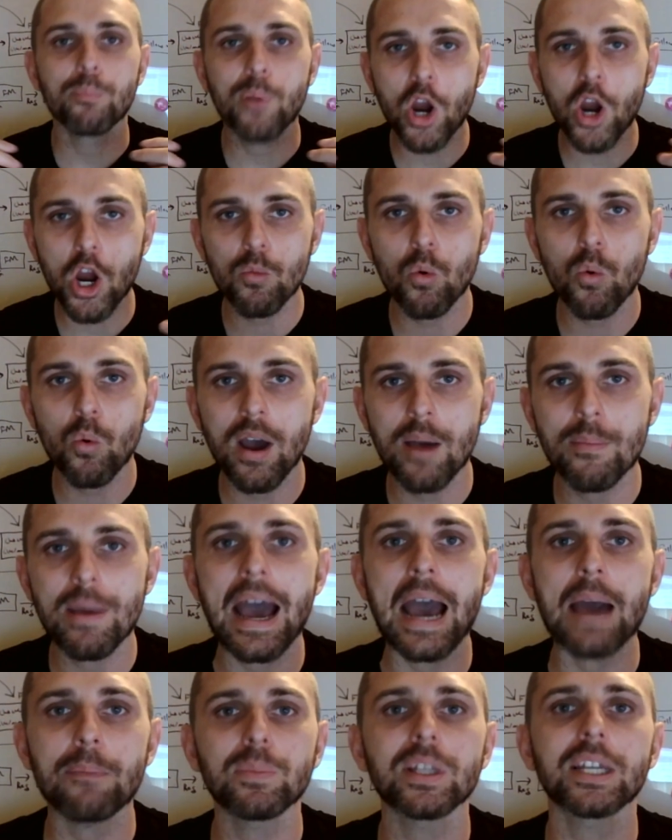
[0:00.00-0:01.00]
PermaWeb
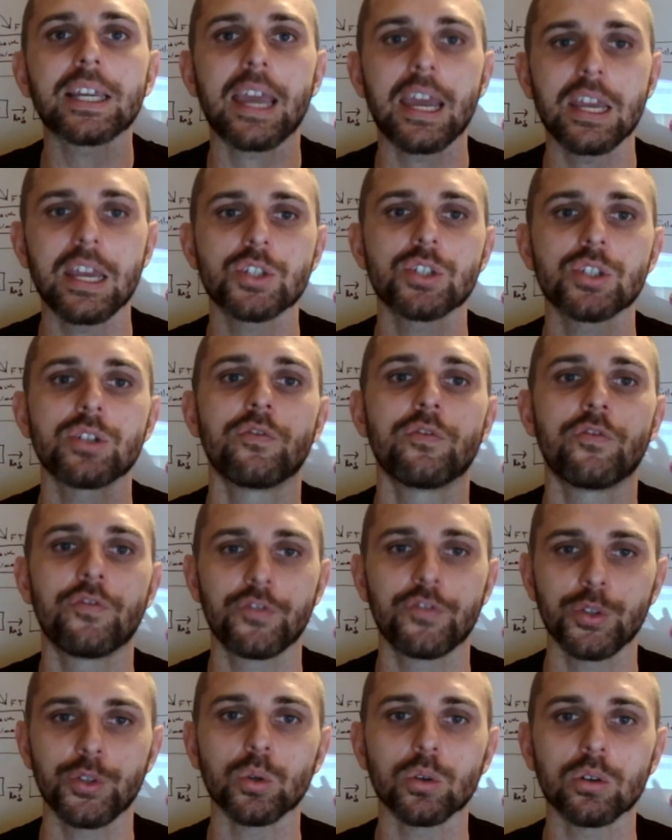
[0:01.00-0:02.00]
Application
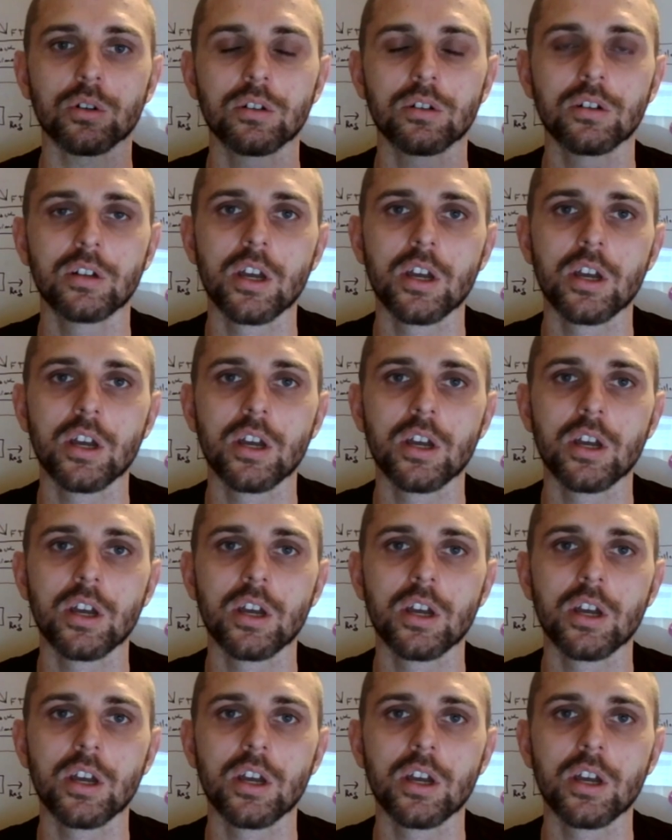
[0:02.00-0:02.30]
Fuel.